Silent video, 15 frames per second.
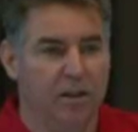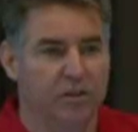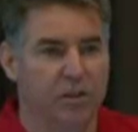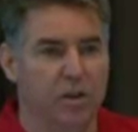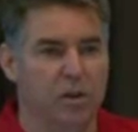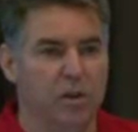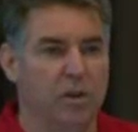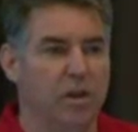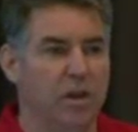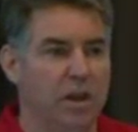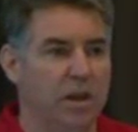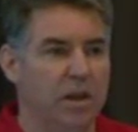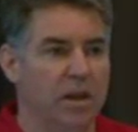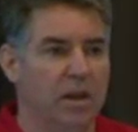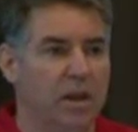So
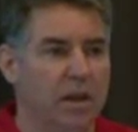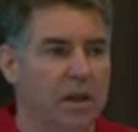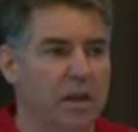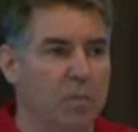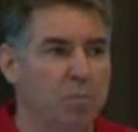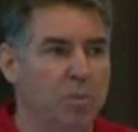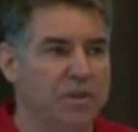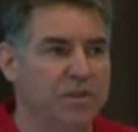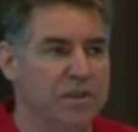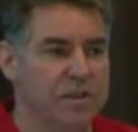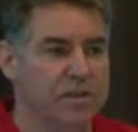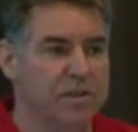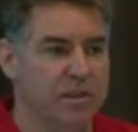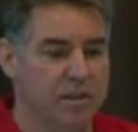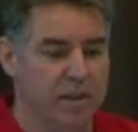in a
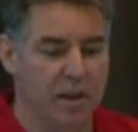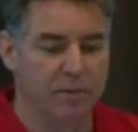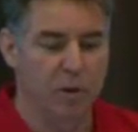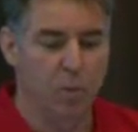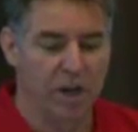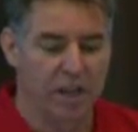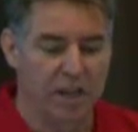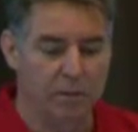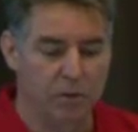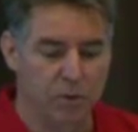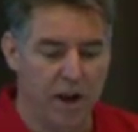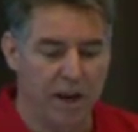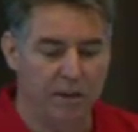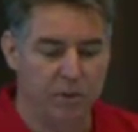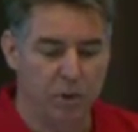business, if you want to keep
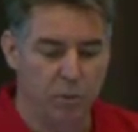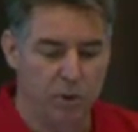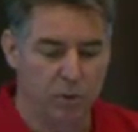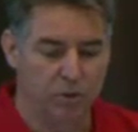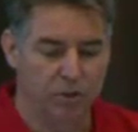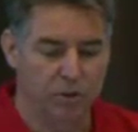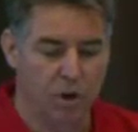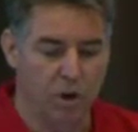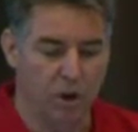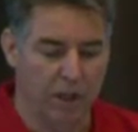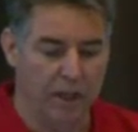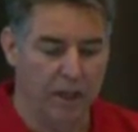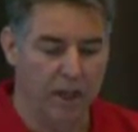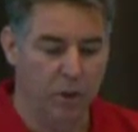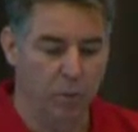track of your real stock,